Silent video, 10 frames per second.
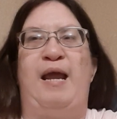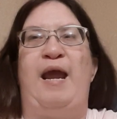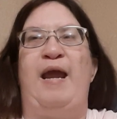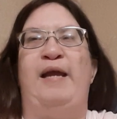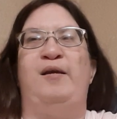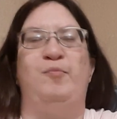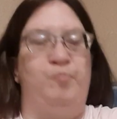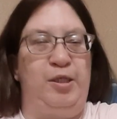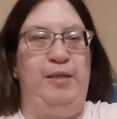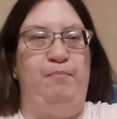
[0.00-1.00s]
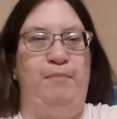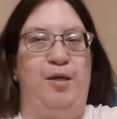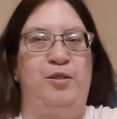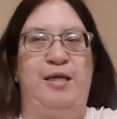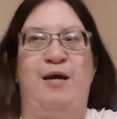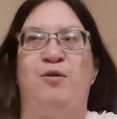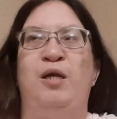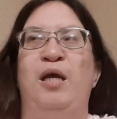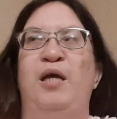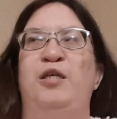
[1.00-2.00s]
a complete meltdown.
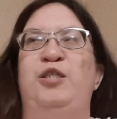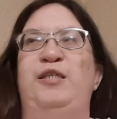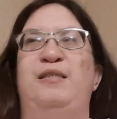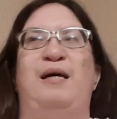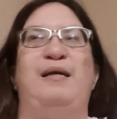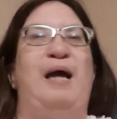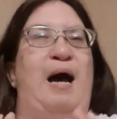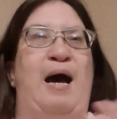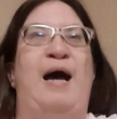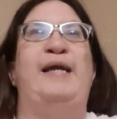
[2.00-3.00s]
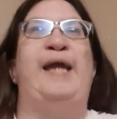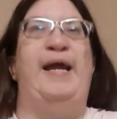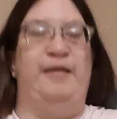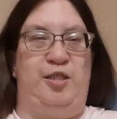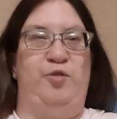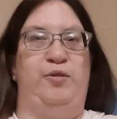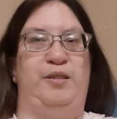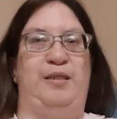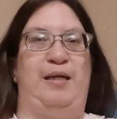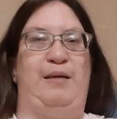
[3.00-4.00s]
She's like, I can't do
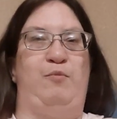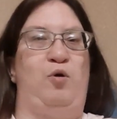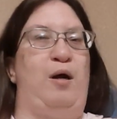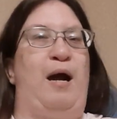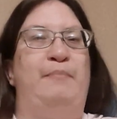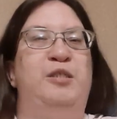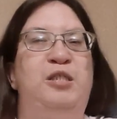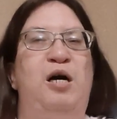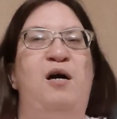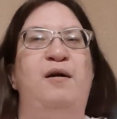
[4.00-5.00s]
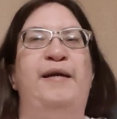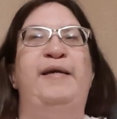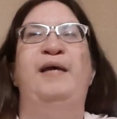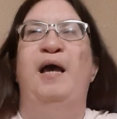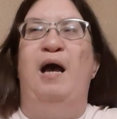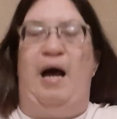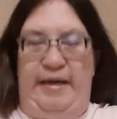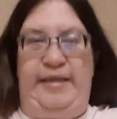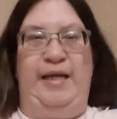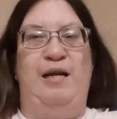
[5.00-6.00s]
this anymore. I'm sorry. I
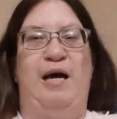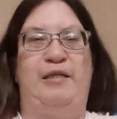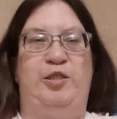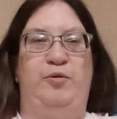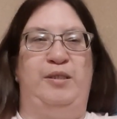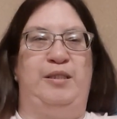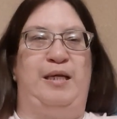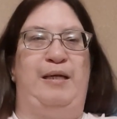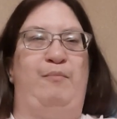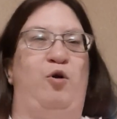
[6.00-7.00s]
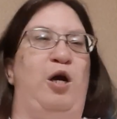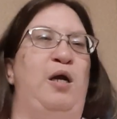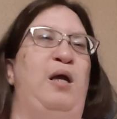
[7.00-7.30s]
cannot do this anymore.